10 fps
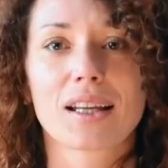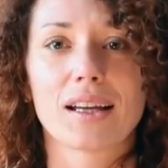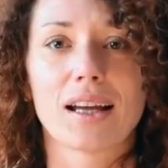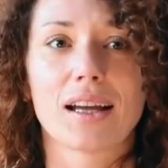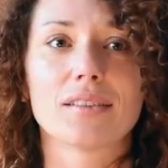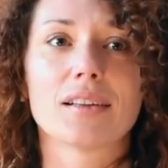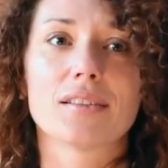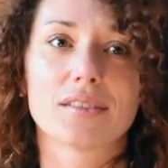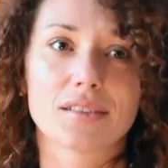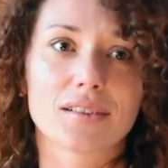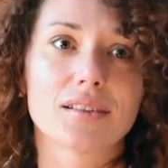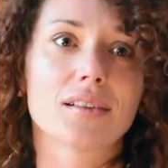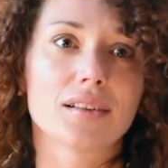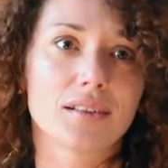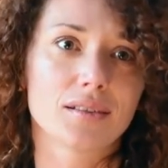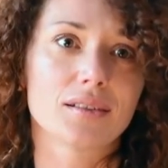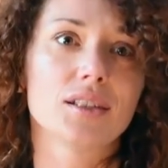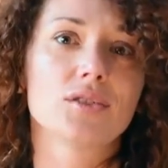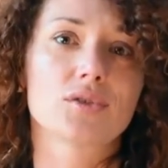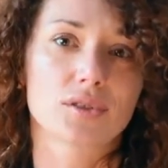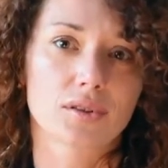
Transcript: And then each